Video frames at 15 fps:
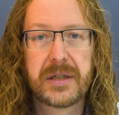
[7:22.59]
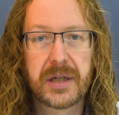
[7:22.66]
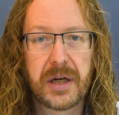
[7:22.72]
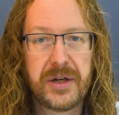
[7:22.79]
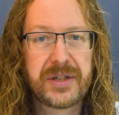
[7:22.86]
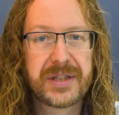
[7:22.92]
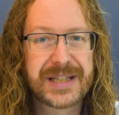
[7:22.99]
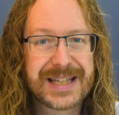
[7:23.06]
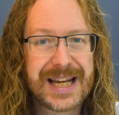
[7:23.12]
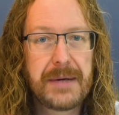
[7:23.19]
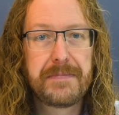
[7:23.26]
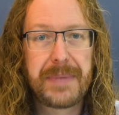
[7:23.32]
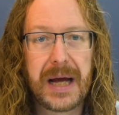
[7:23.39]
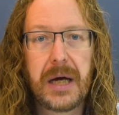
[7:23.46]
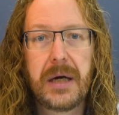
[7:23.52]
to host the
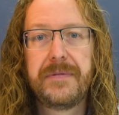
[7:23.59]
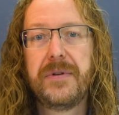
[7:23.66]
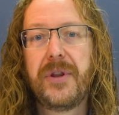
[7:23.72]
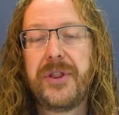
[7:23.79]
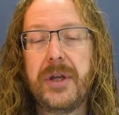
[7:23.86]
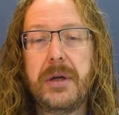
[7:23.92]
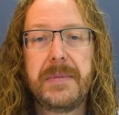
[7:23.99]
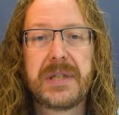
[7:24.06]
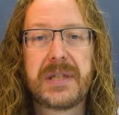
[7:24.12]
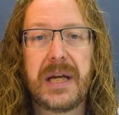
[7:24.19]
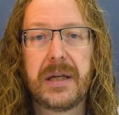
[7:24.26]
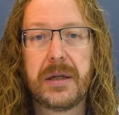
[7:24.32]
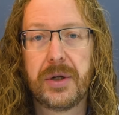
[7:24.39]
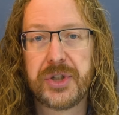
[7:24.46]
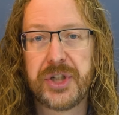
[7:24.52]
same powerful
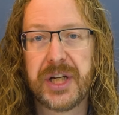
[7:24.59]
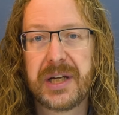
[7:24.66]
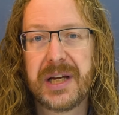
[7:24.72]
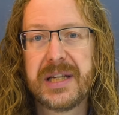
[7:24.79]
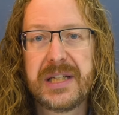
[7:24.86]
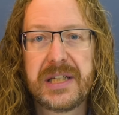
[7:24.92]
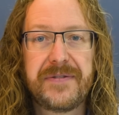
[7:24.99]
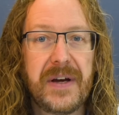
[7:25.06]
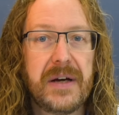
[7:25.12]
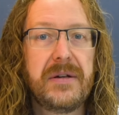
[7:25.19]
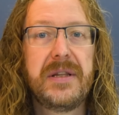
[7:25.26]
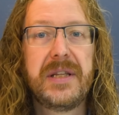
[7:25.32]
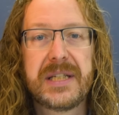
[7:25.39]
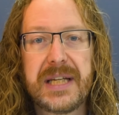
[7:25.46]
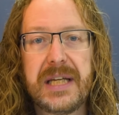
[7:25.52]
thermostat logic as is found
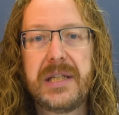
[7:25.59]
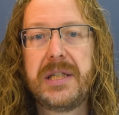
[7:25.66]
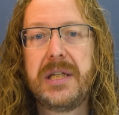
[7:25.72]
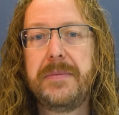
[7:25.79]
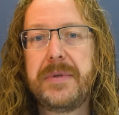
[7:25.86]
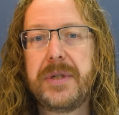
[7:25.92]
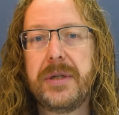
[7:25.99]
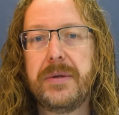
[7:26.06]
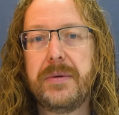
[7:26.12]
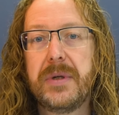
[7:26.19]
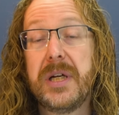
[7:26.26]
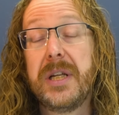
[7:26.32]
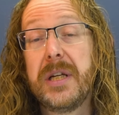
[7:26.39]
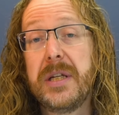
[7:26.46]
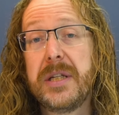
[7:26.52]
in the Zentium 2
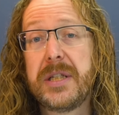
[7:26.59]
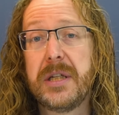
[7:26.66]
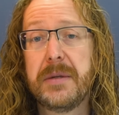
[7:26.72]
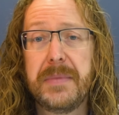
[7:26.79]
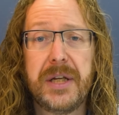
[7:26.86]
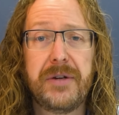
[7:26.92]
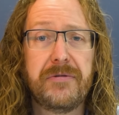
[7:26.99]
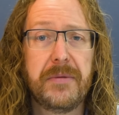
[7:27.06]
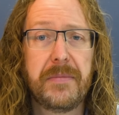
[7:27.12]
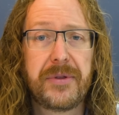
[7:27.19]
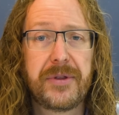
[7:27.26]
and Ursium in-room